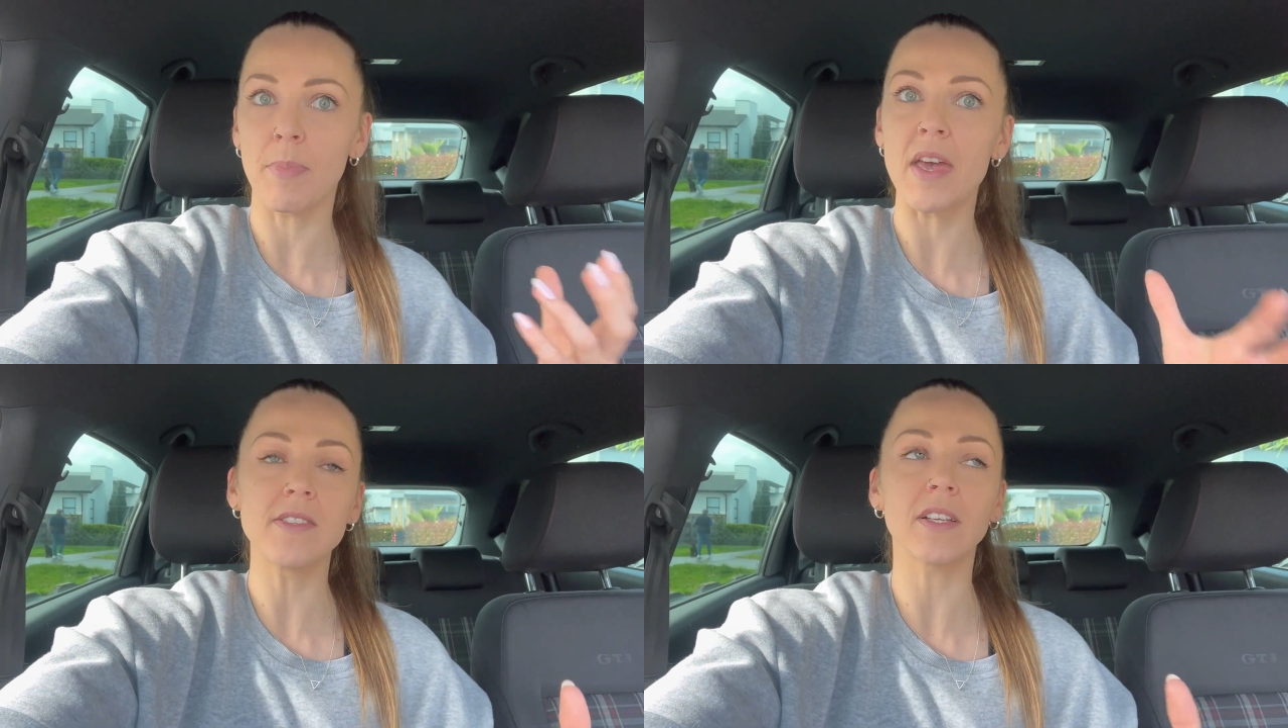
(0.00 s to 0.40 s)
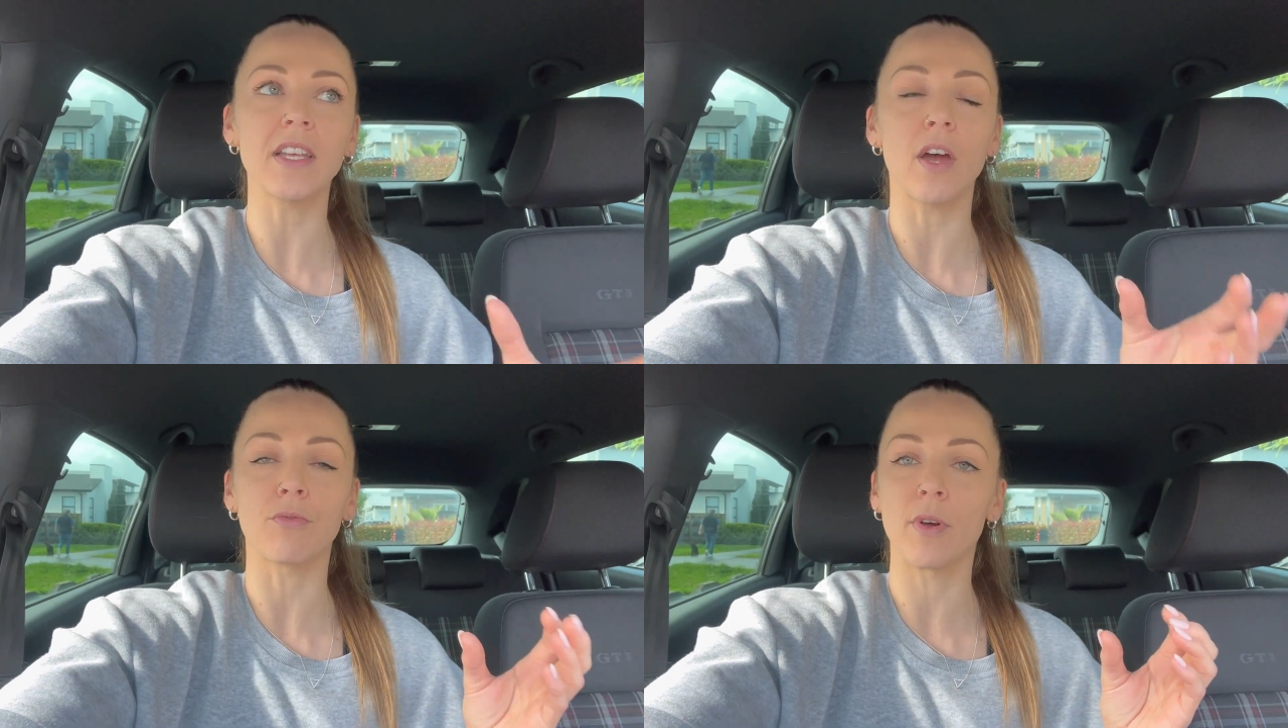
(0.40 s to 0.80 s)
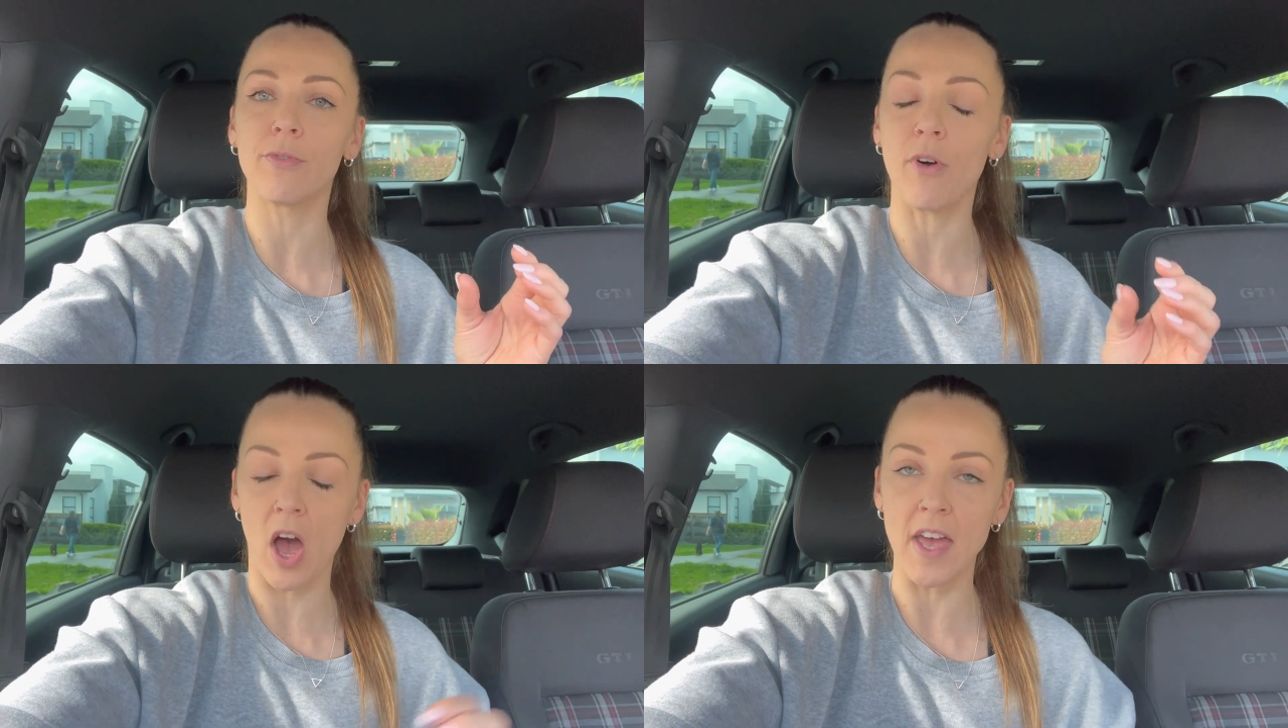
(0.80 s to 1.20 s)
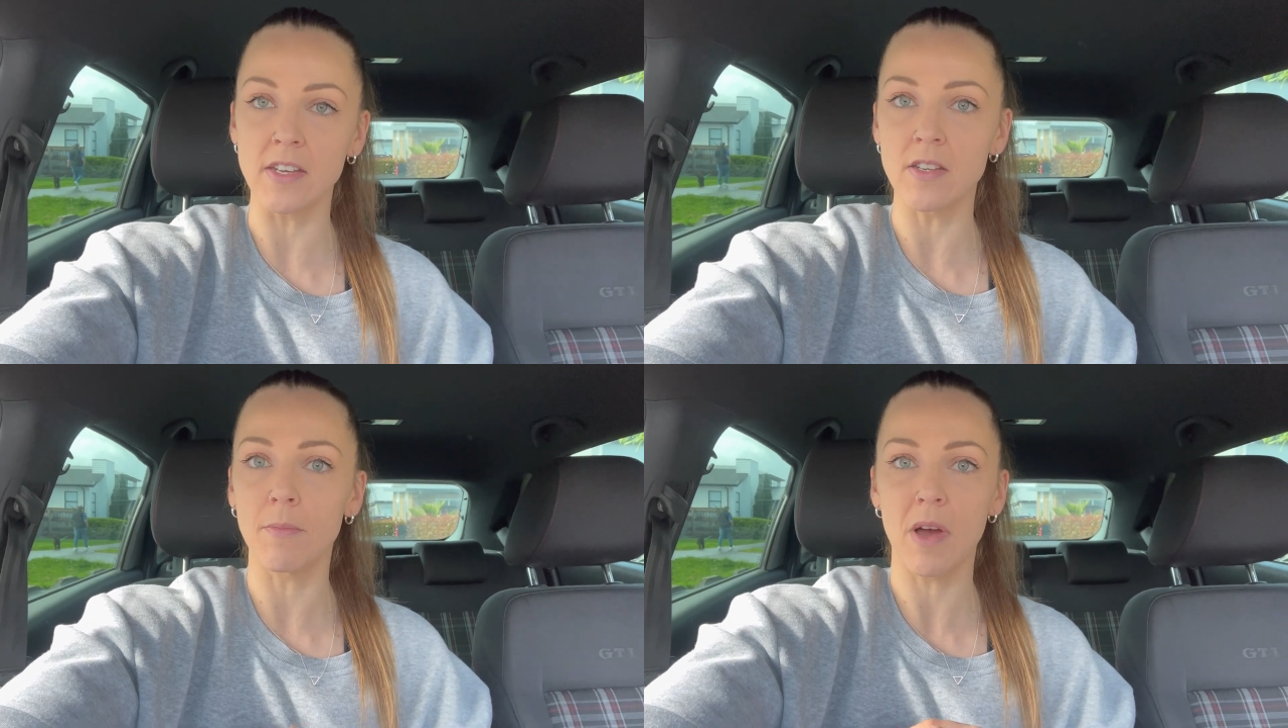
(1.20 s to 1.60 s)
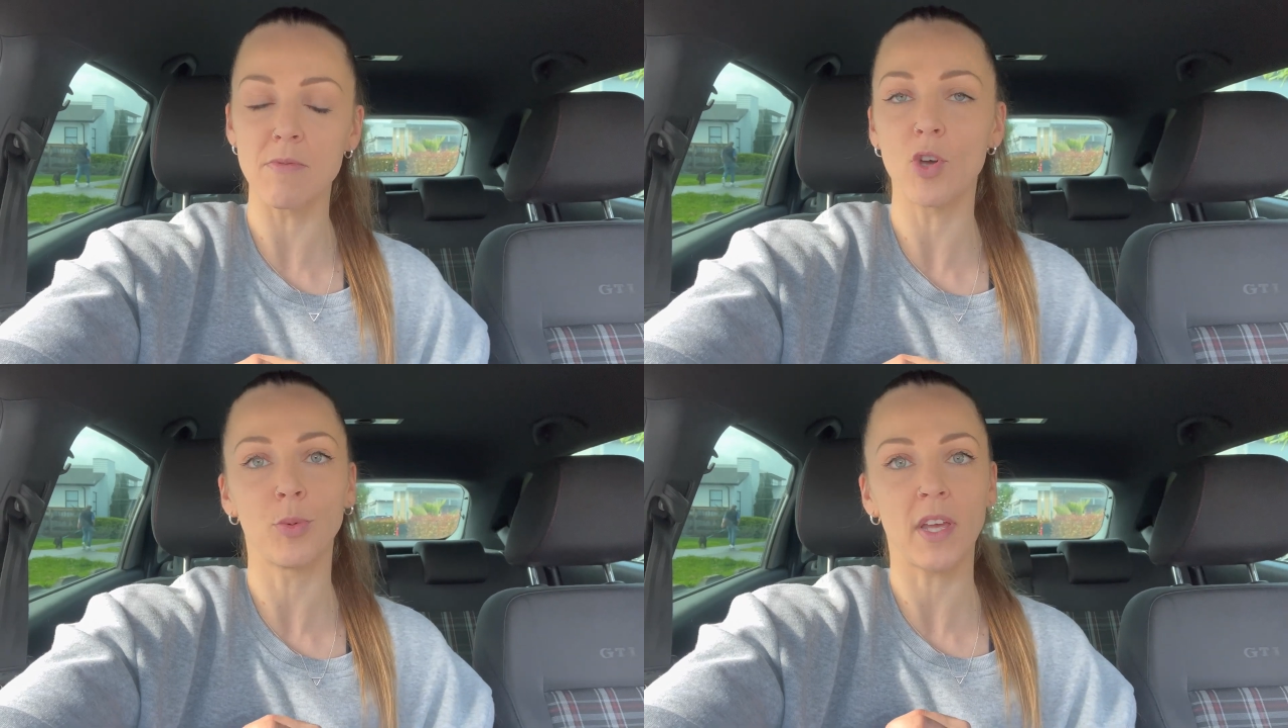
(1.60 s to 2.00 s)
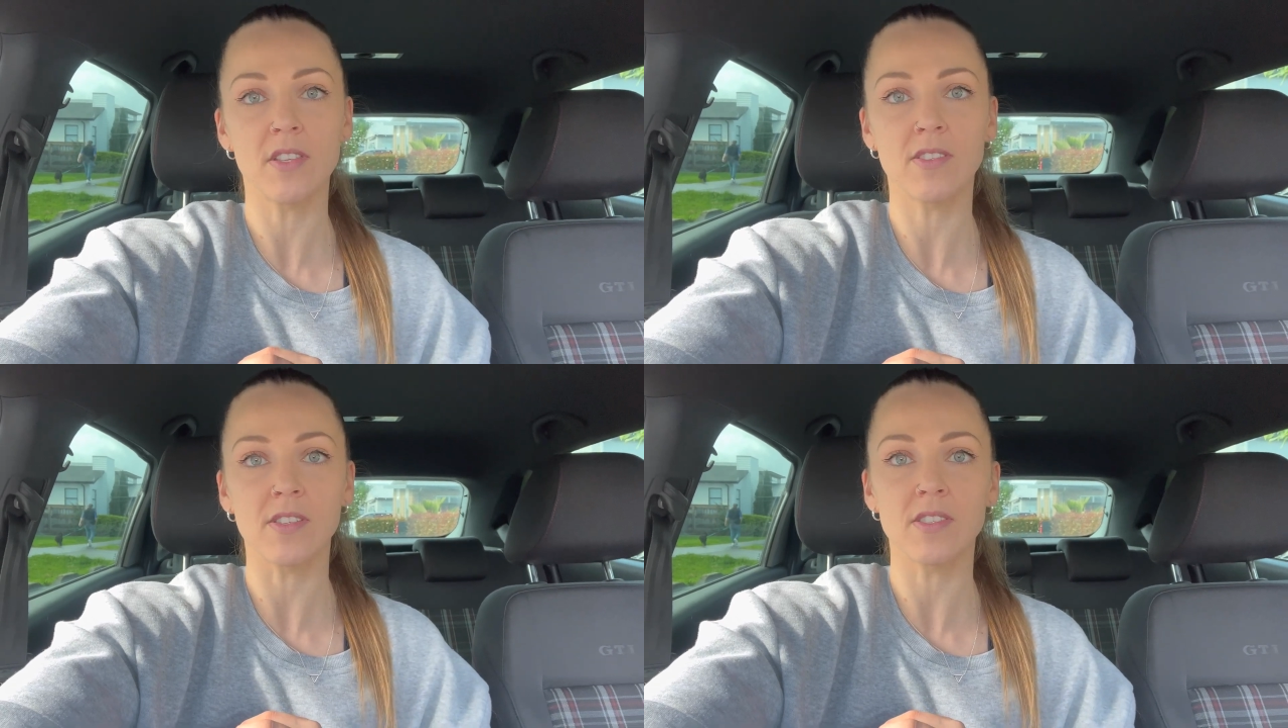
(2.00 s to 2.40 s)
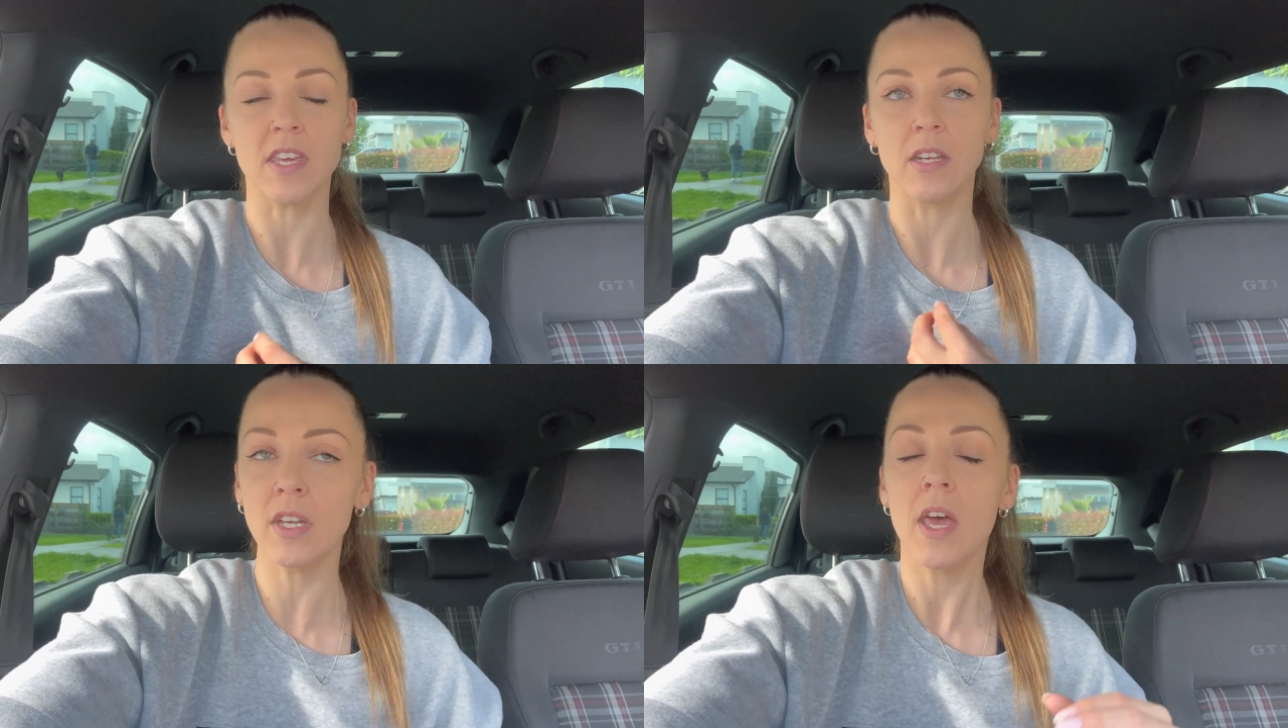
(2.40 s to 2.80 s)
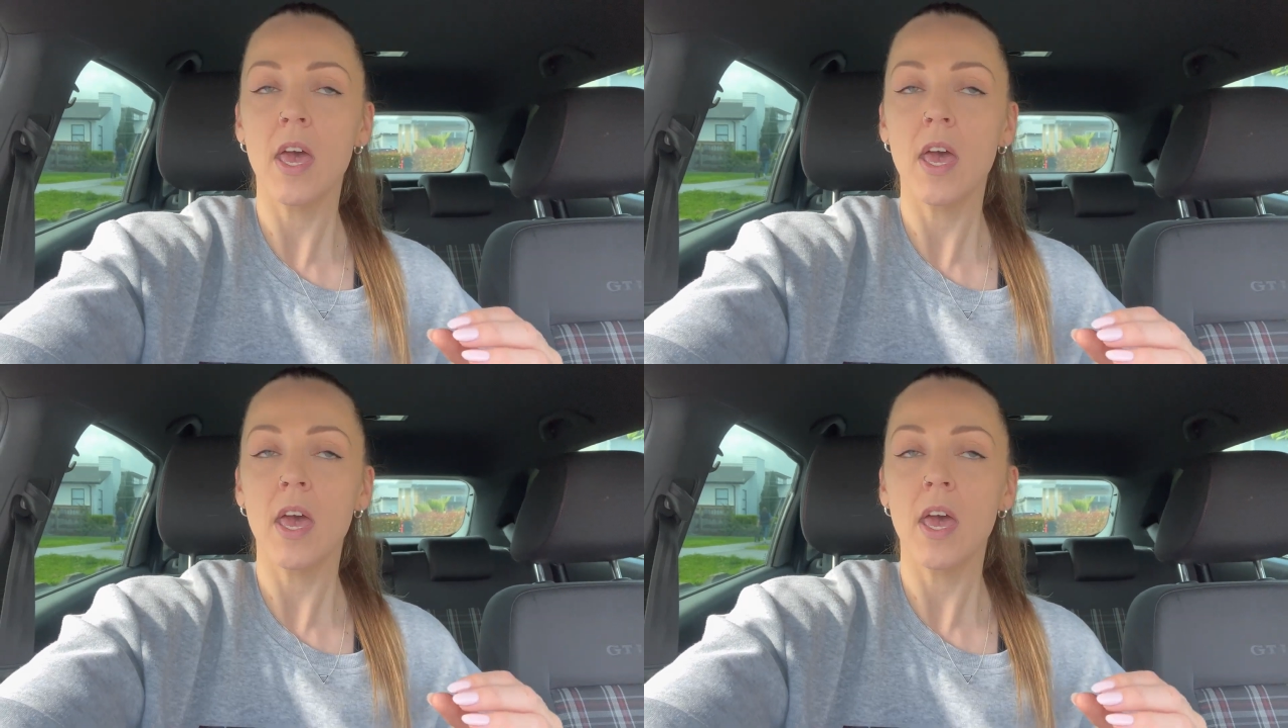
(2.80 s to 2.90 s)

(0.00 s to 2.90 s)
Basically, I've refined my meal plan since then.